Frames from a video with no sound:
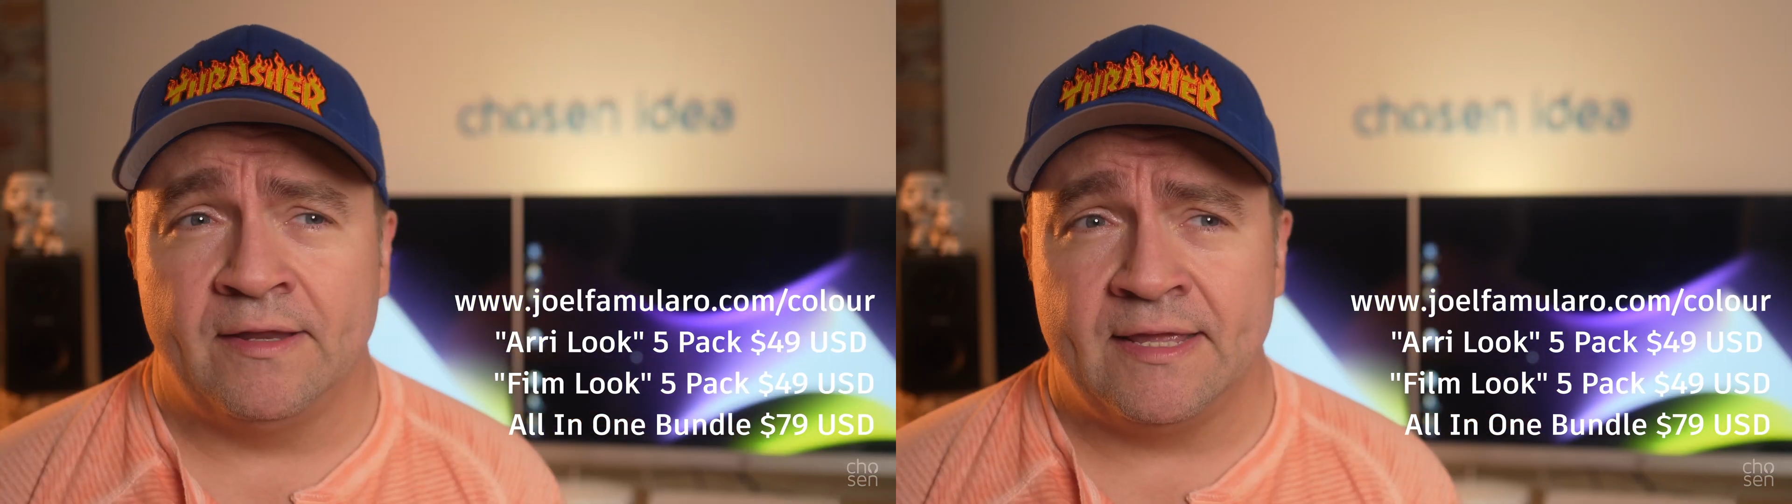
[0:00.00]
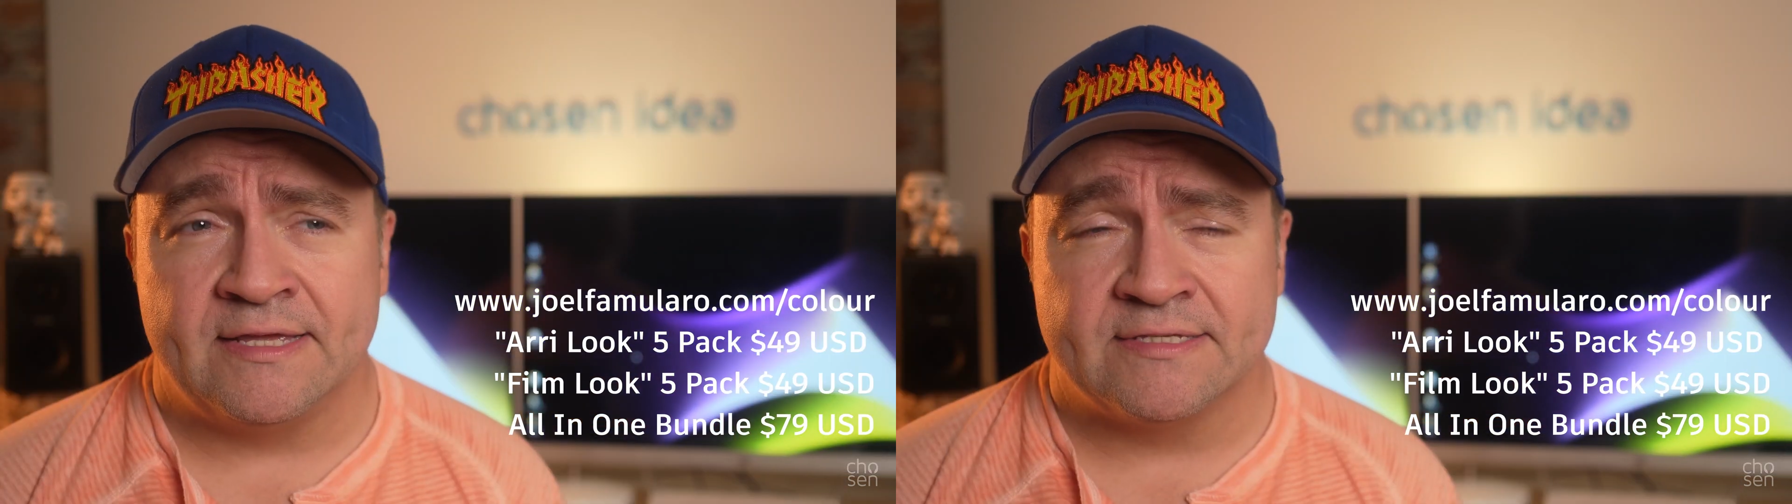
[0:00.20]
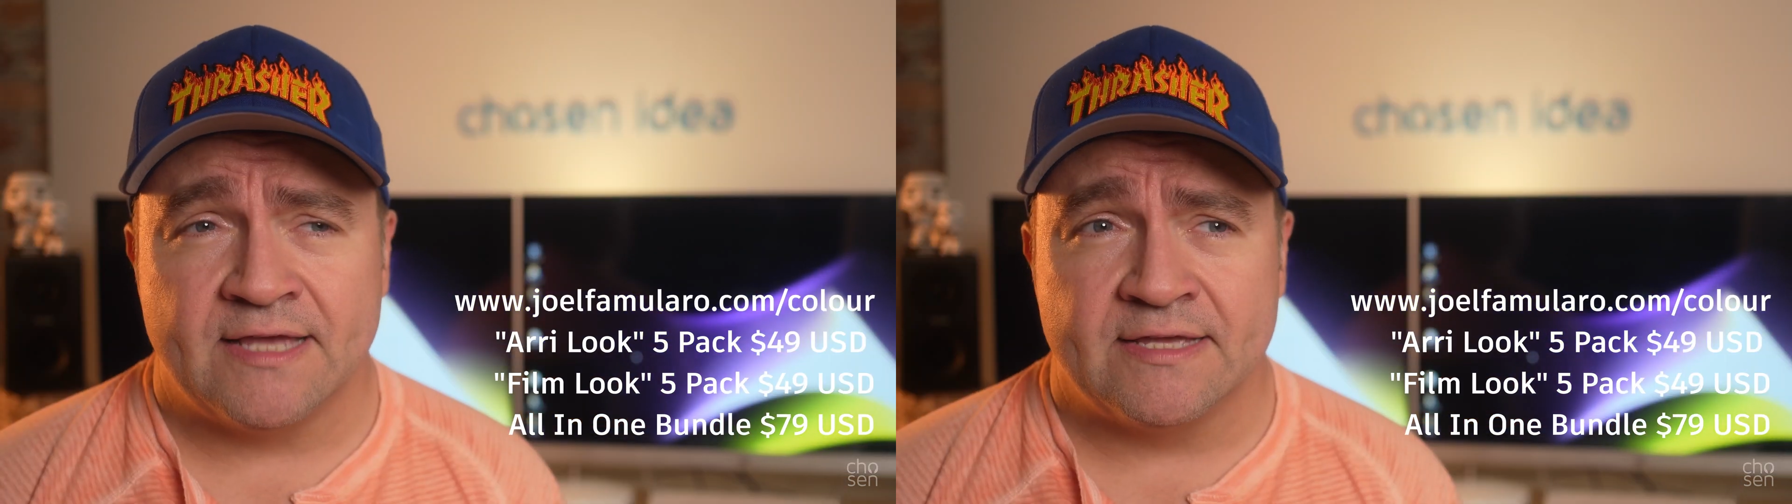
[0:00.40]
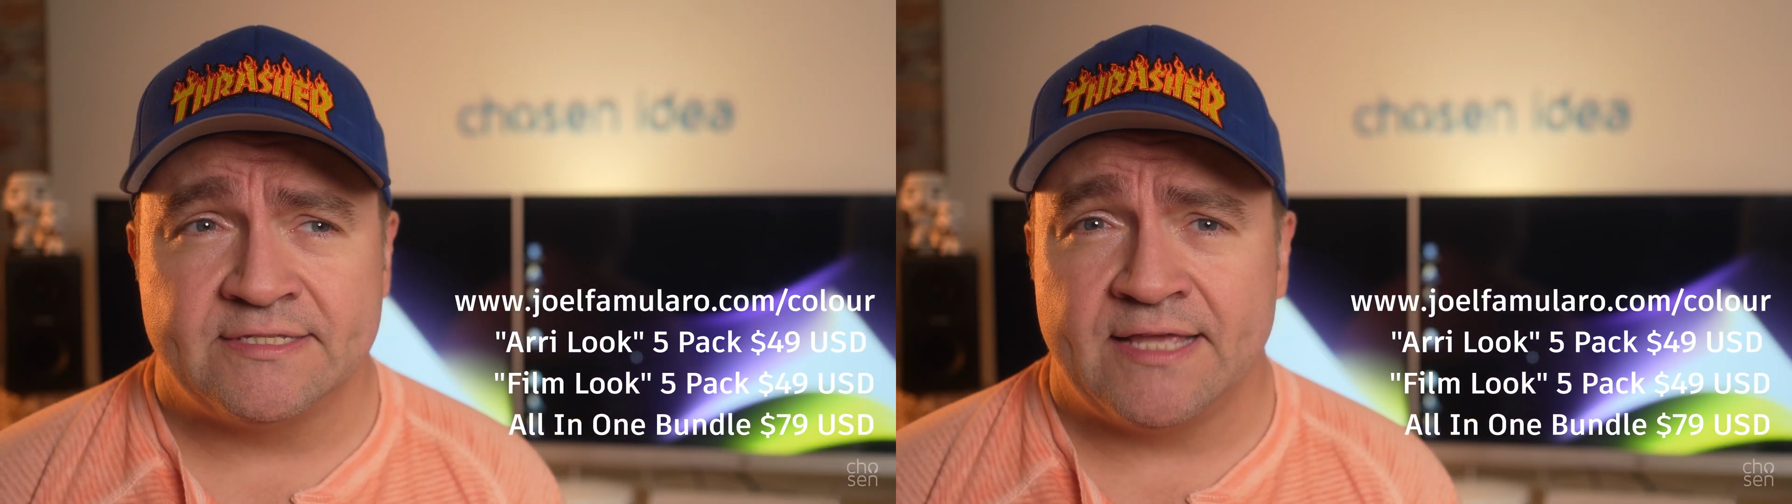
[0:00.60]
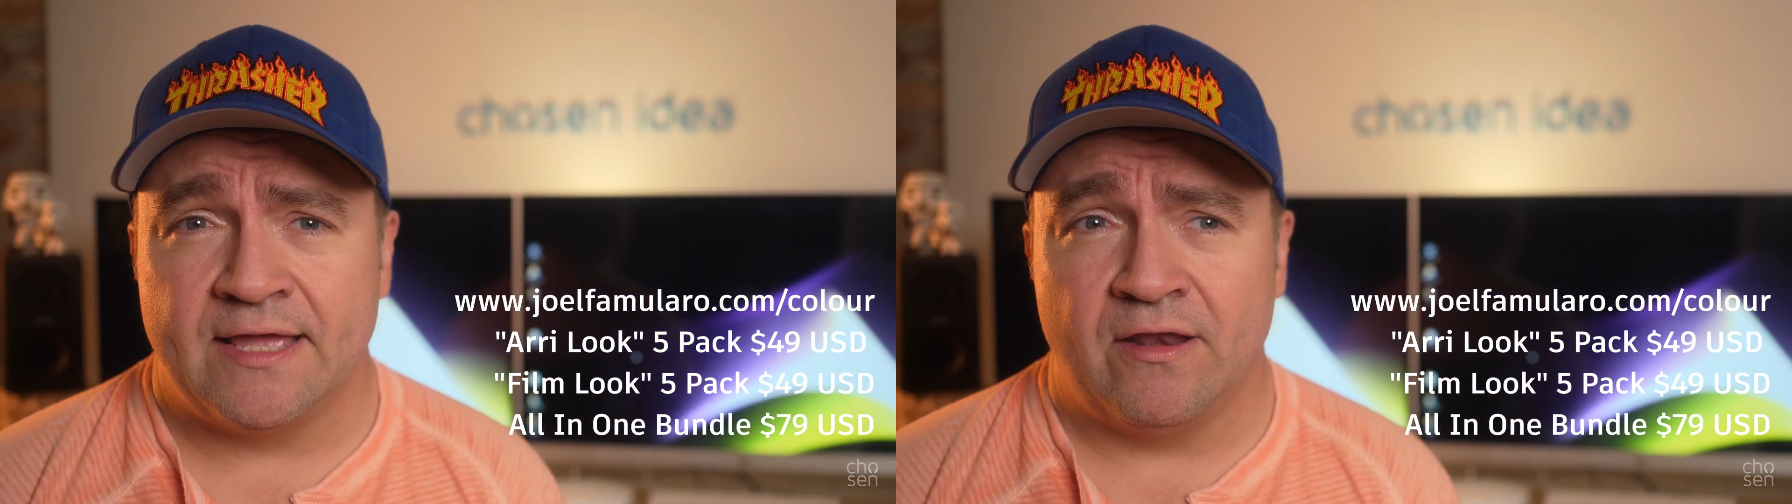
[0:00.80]
is a
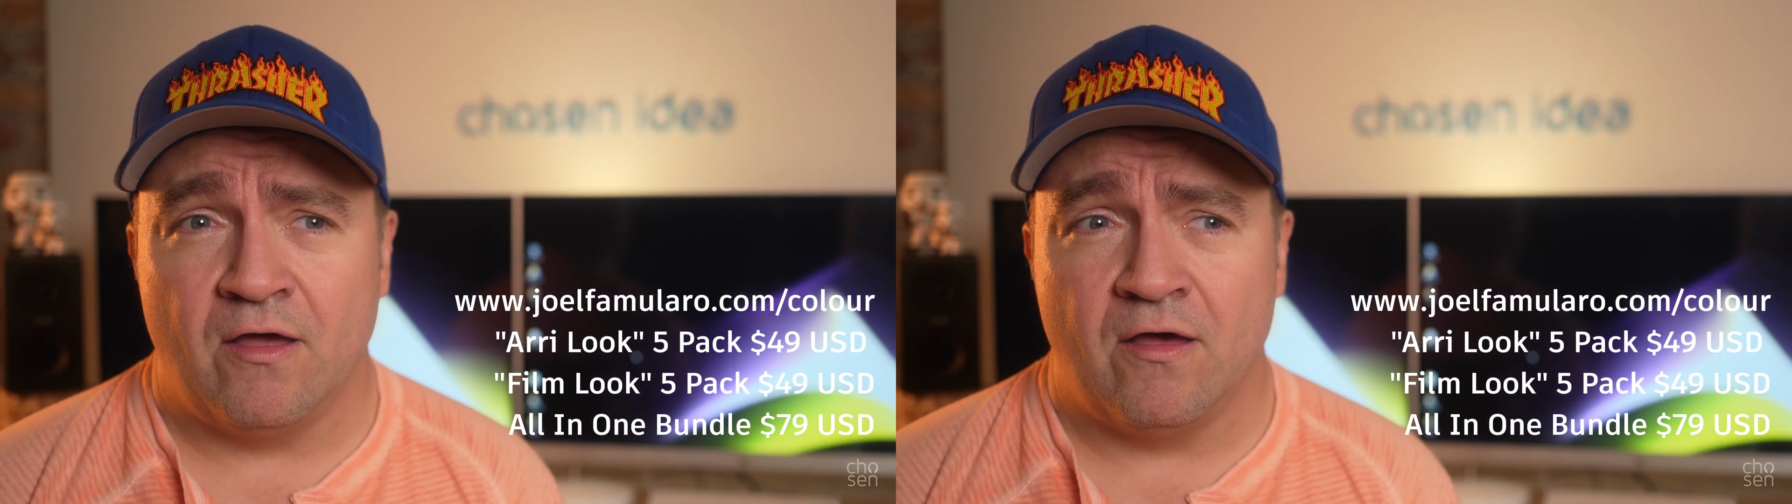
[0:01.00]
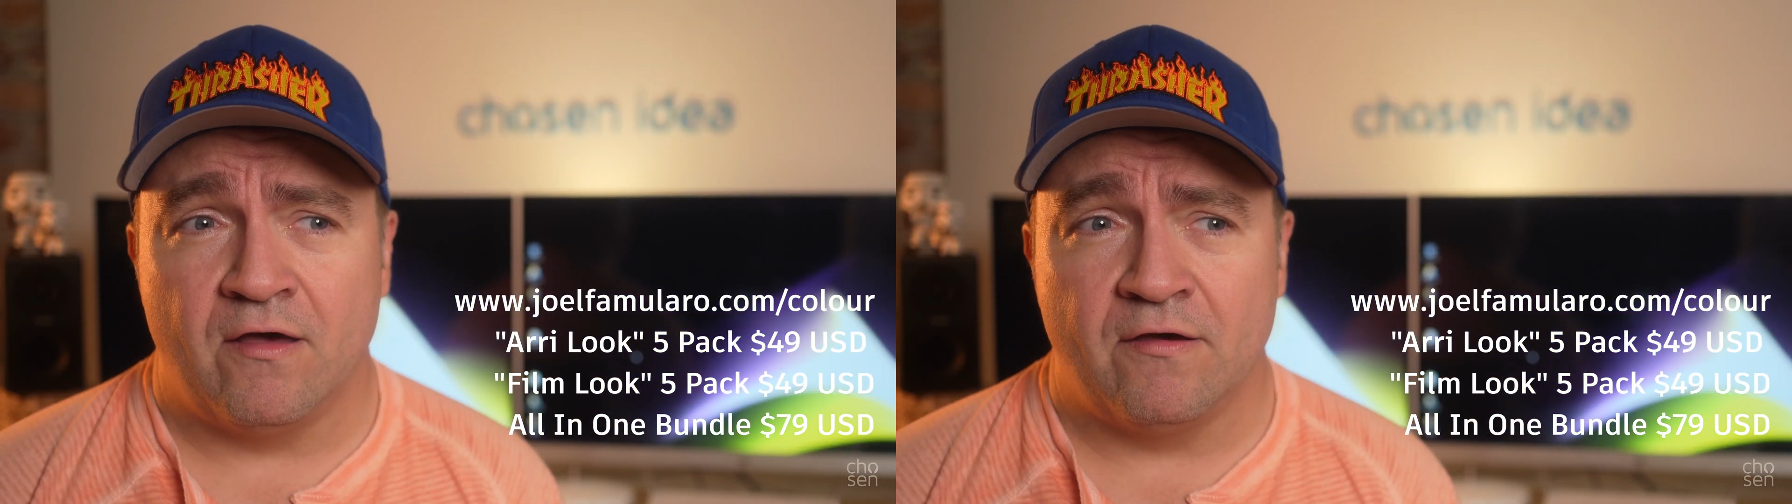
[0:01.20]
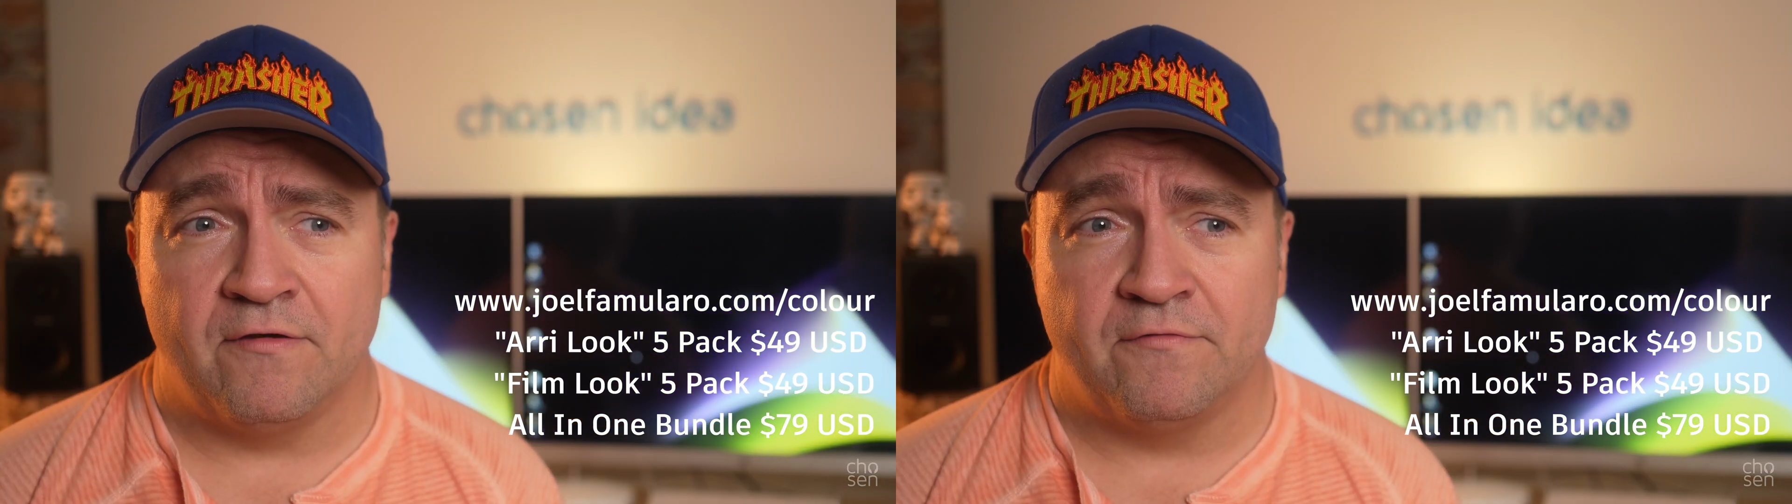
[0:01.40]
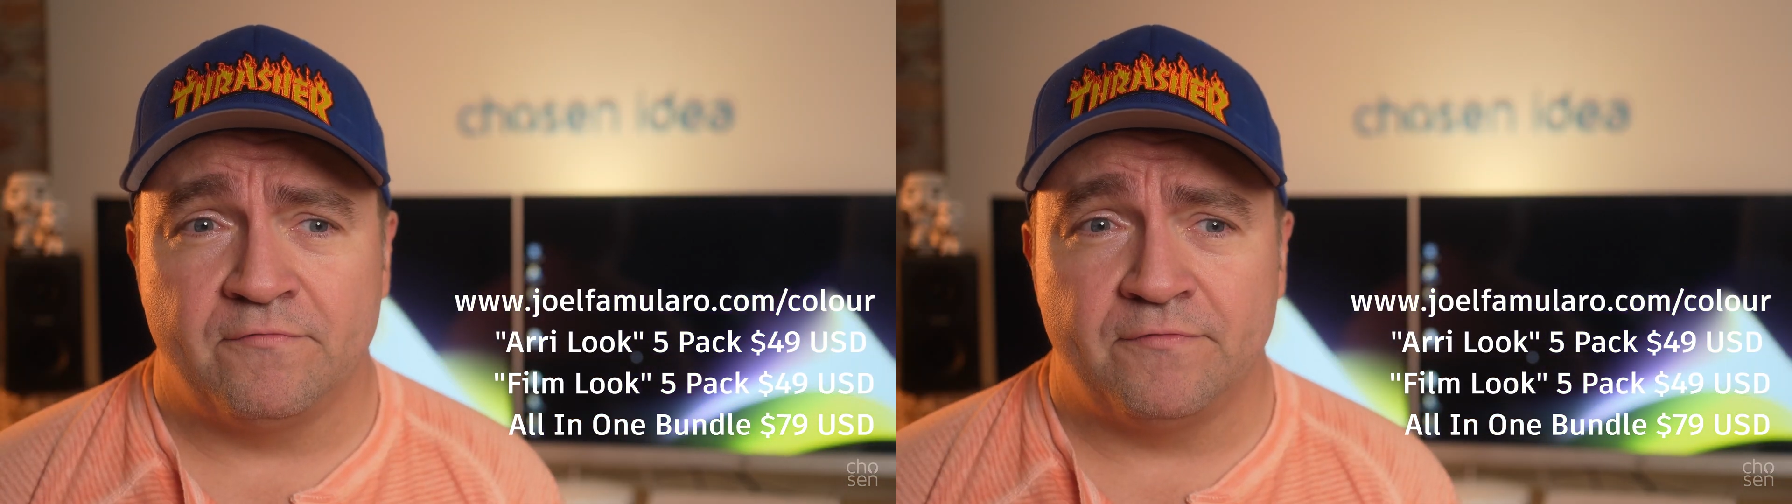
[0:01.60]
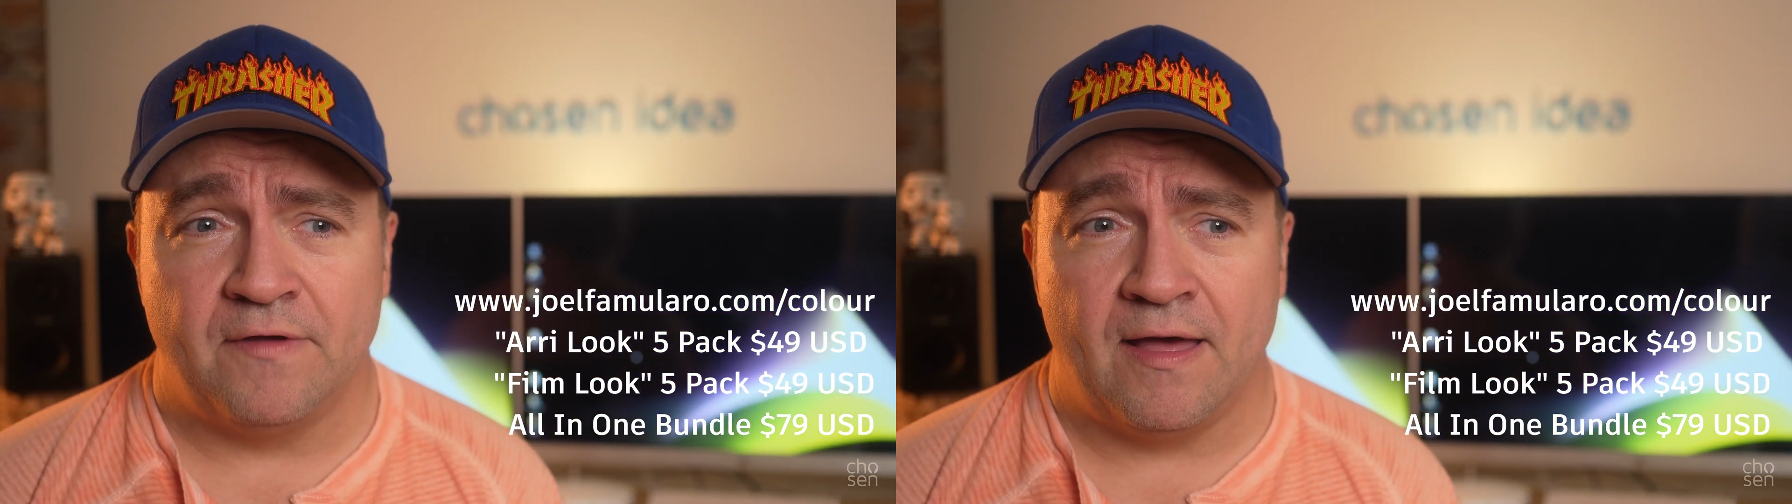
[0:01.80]
set
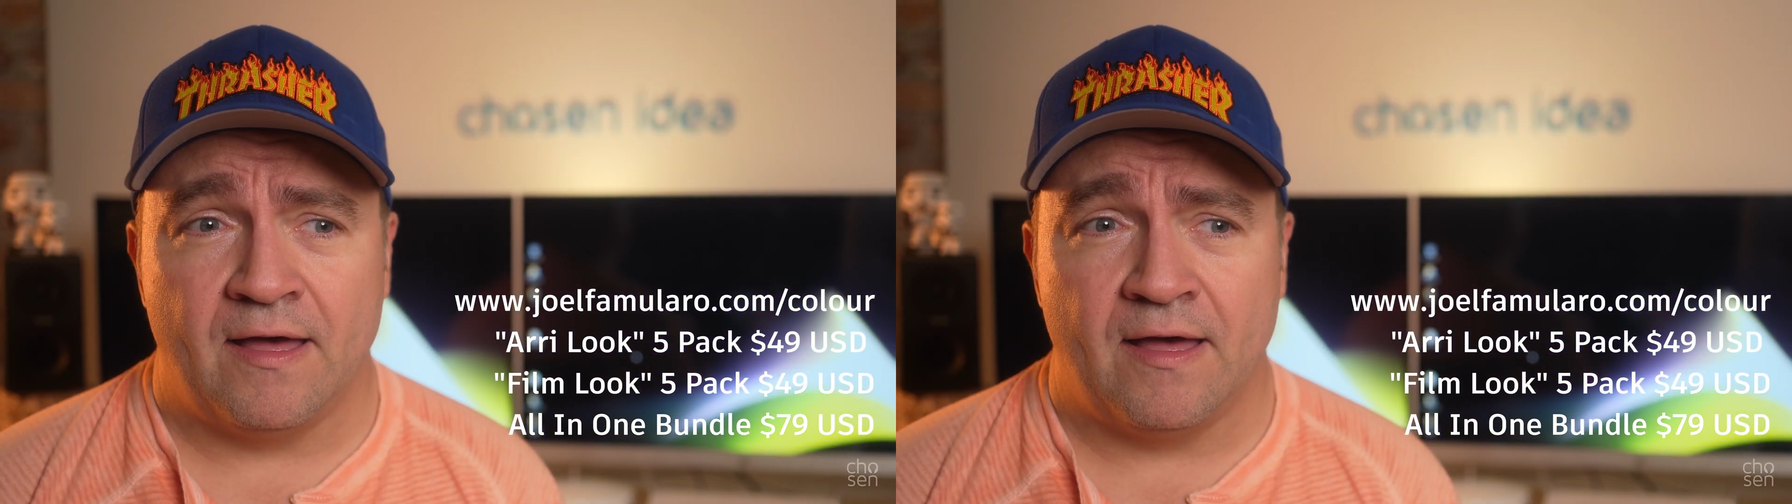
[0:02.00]
of